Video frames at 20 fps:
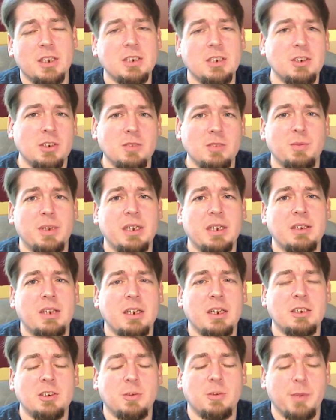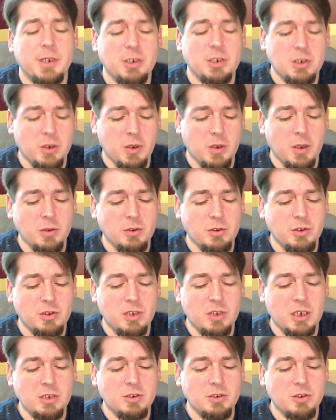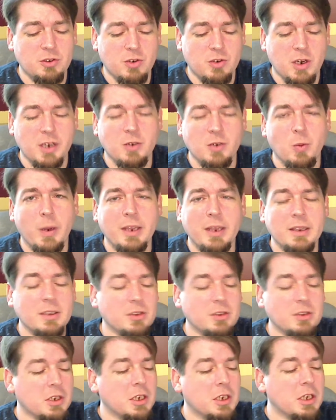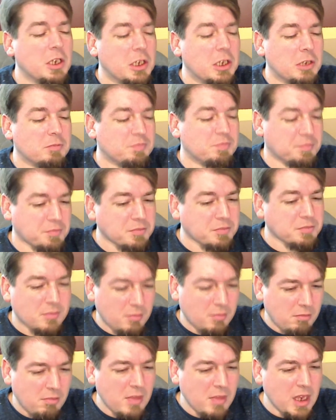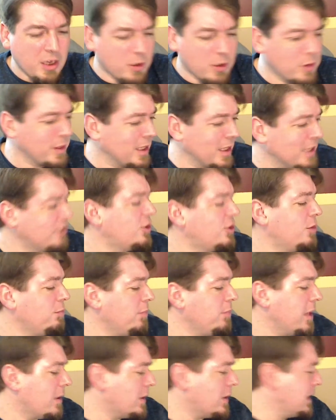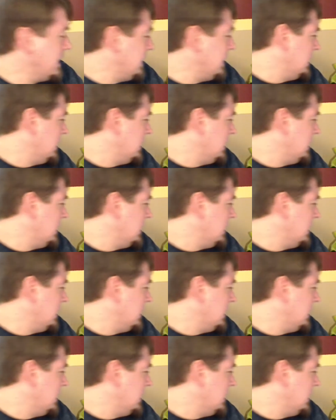I should pay attention to my show notes instead of just trying to wing this. You need to marry